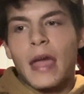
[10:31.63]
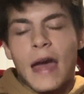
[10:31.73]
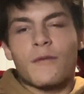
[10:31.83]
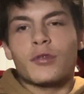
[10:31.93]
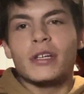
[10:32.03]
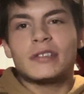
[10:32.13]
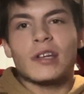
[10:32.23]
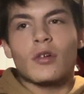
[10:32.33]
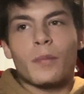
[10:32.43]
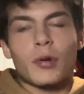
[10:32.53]
every
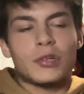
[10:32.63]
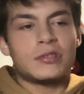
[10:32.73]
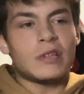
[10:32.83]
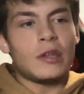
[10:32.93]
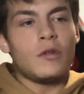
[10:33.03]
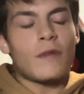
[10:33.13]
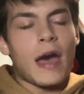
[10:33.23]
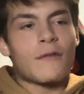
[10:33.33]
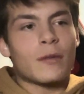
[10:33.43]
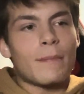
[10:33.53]
single person that you've
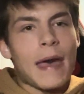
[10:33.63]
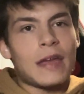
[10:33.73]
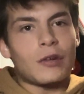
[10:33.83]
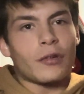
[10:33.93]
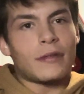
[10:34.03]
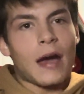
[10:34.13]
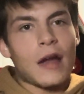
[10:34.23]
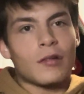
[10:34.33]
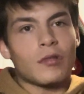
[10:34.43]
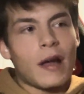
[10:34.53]
ever met in your
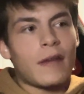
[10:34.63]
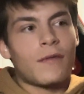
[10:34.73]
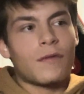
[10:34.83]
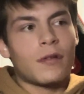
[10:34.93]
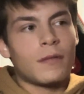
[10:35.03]
entire life,